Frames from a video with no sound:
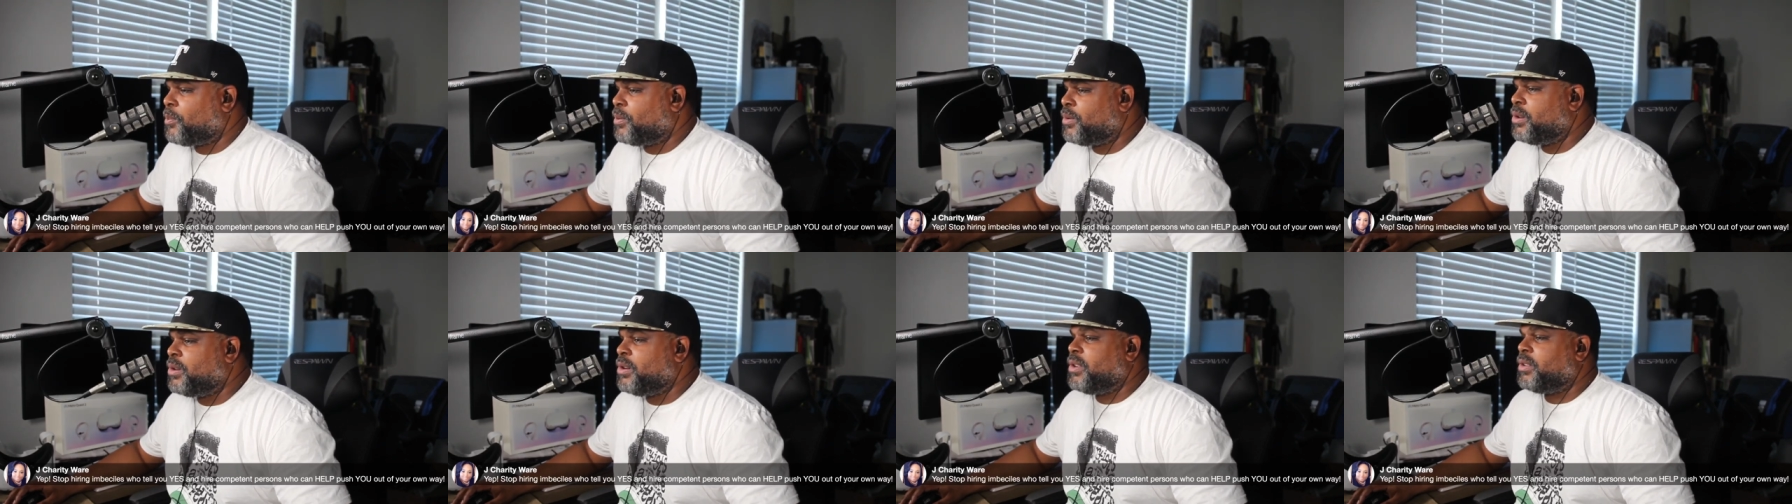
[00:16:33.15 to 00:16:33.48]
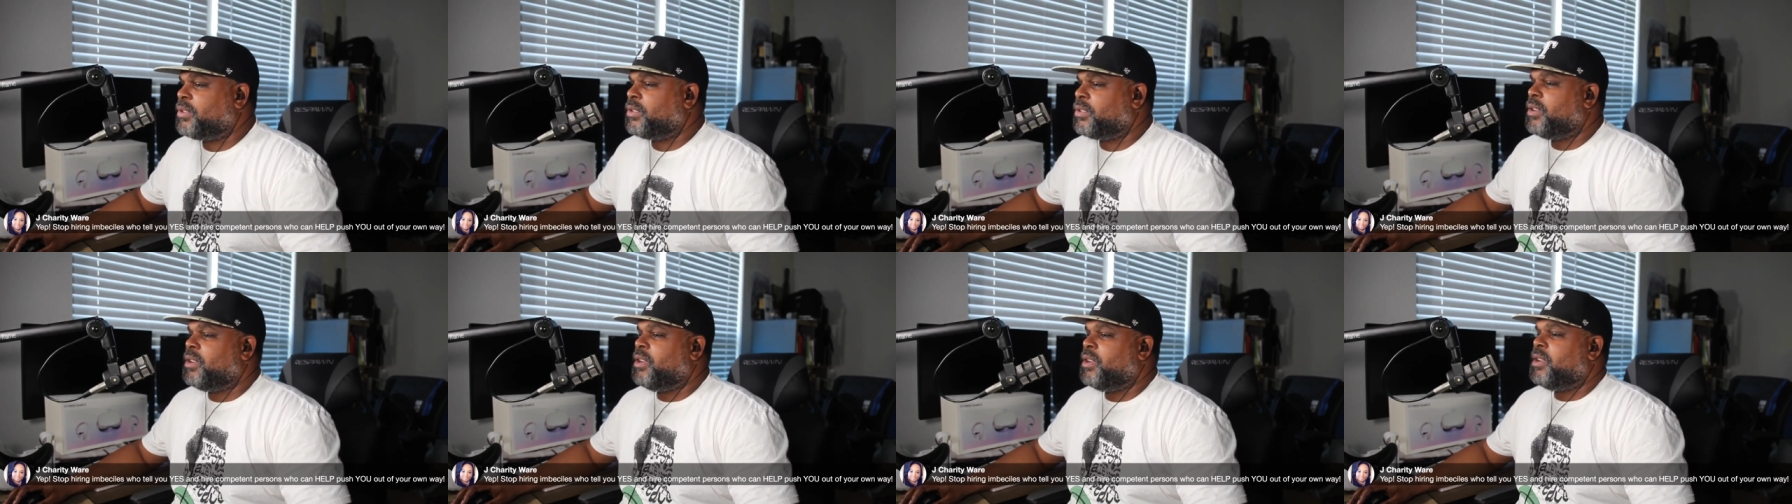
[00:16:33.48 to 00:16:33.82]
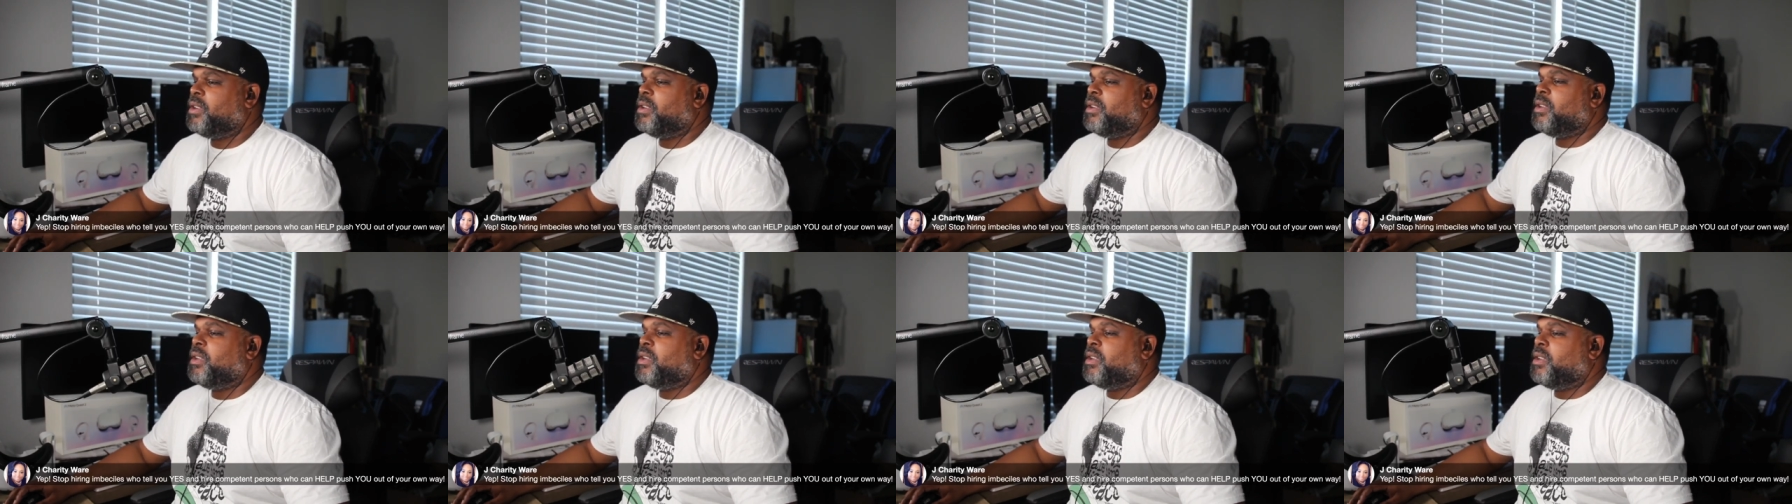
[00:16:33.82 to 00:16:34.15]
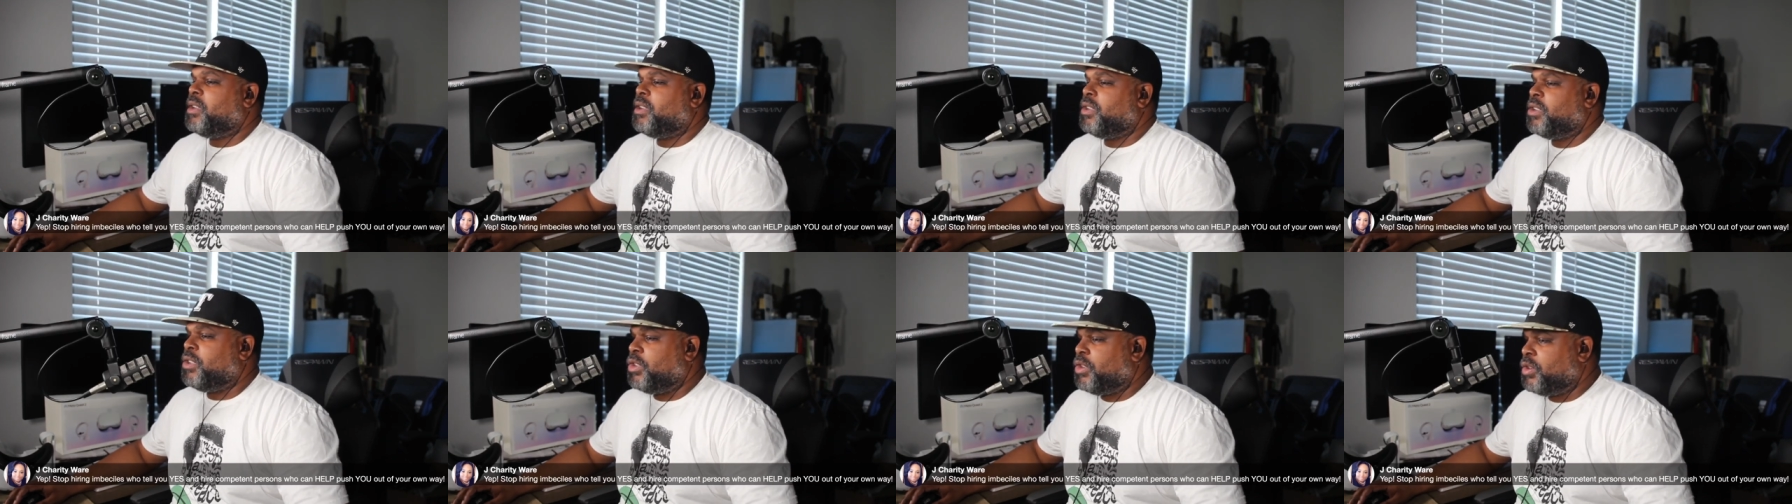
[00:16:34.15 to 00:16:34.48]
push
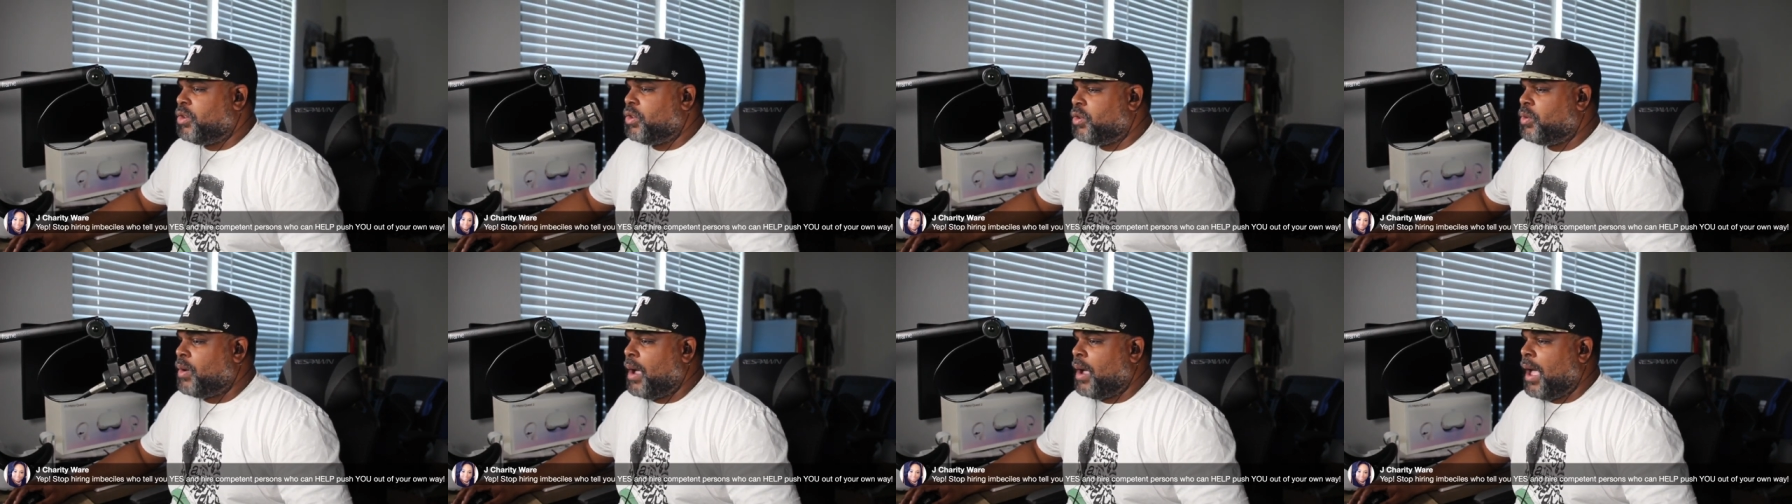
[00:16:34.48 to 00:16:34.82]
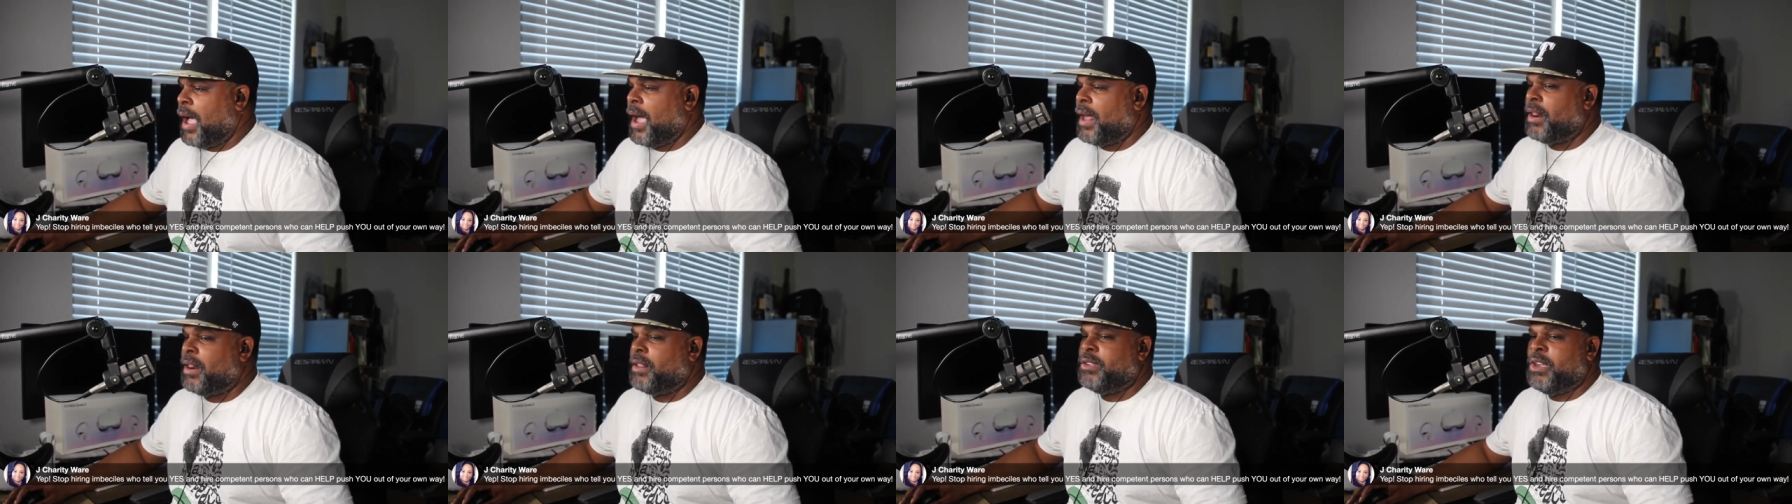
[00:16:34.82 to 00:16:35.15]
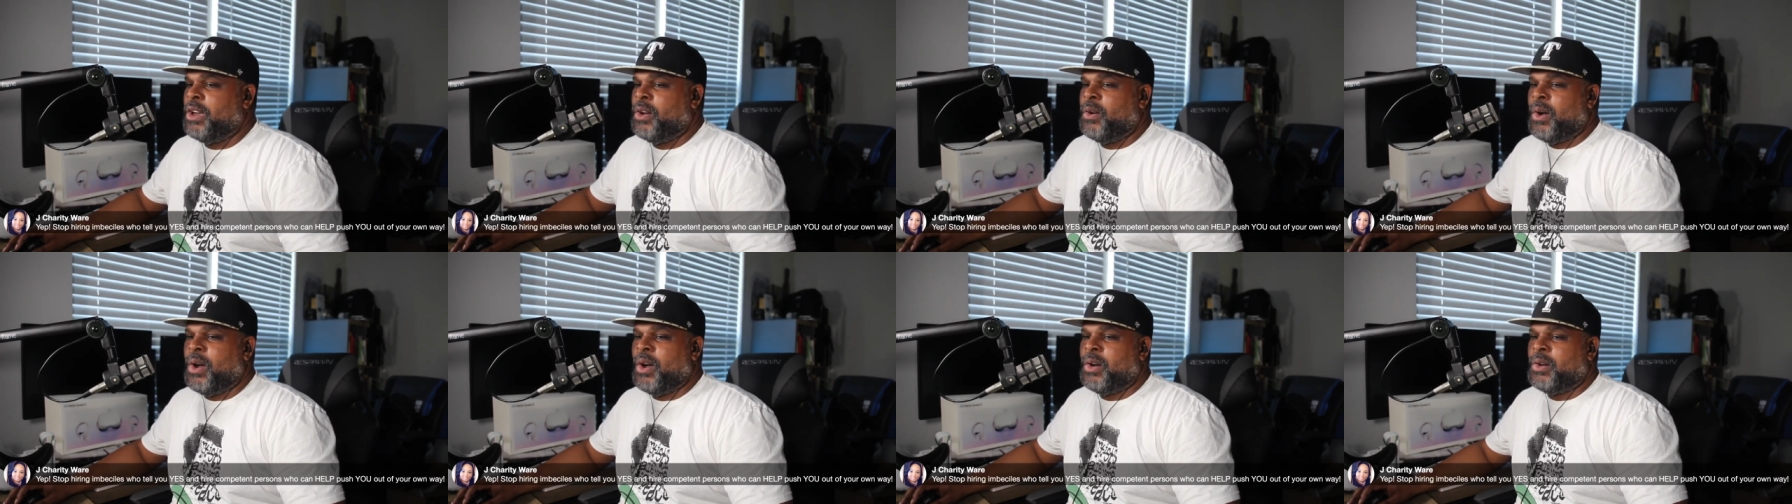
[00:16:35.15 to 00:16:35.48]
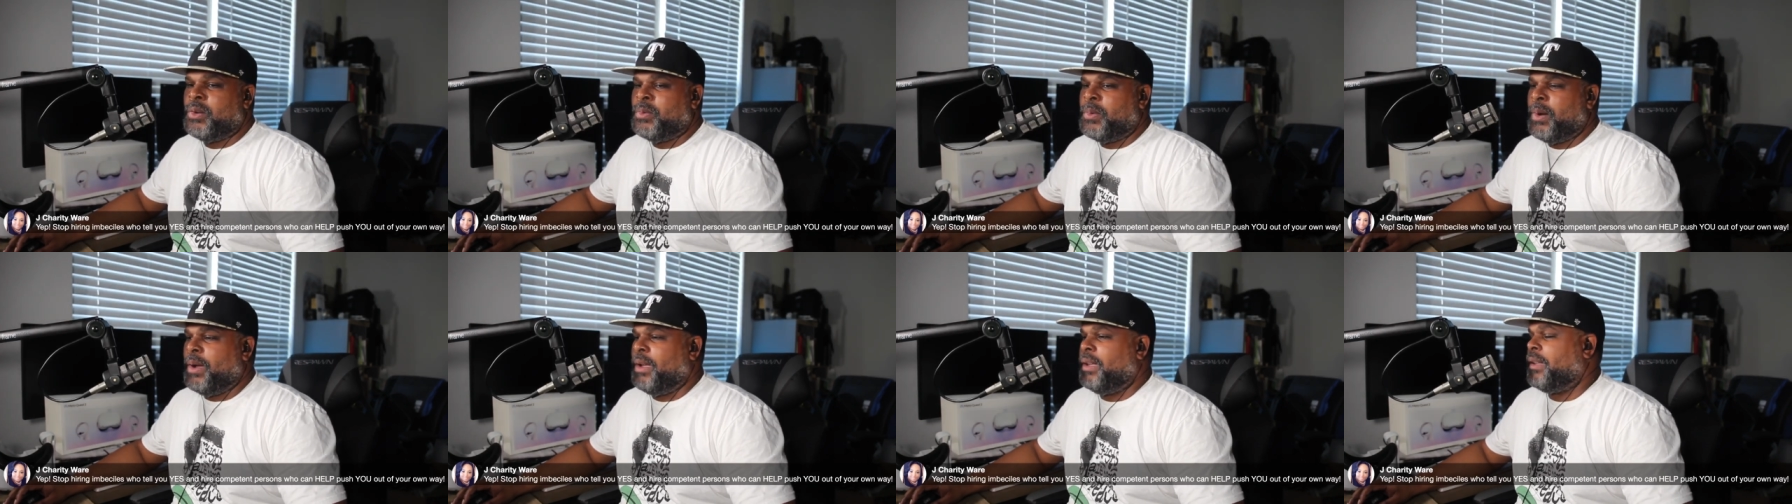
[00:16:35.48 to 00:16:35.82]
you out of your
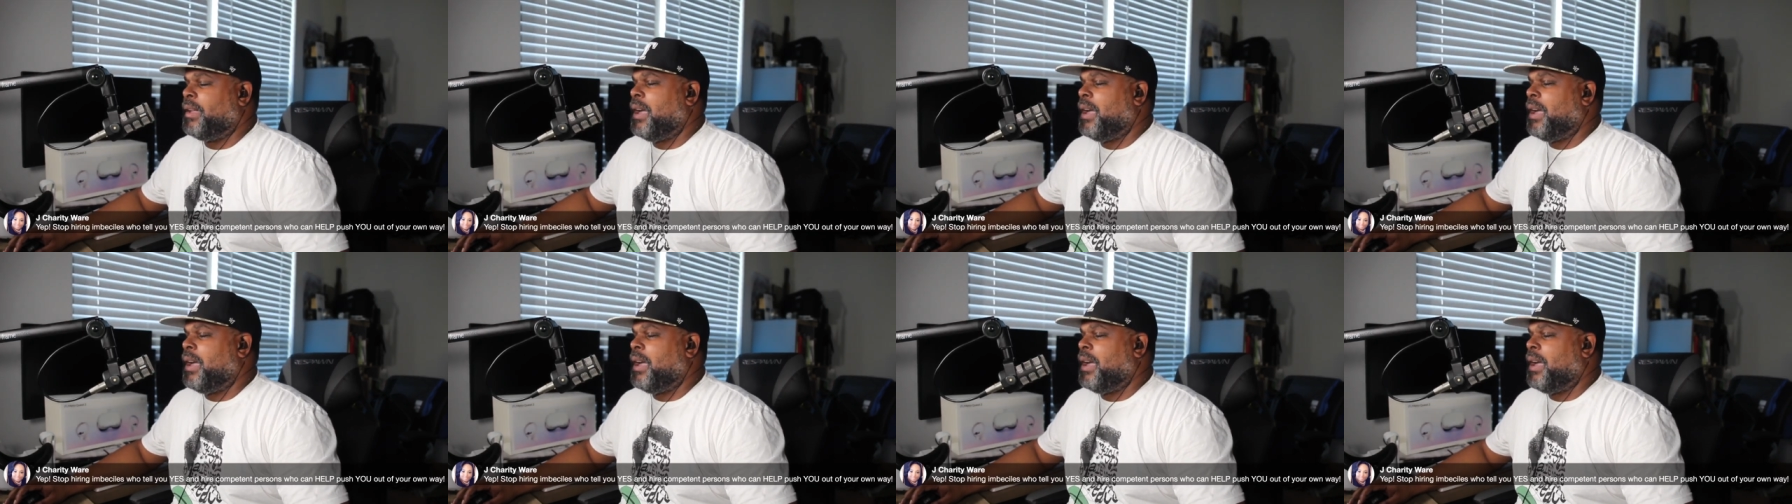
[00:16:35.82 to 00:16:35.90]
own way.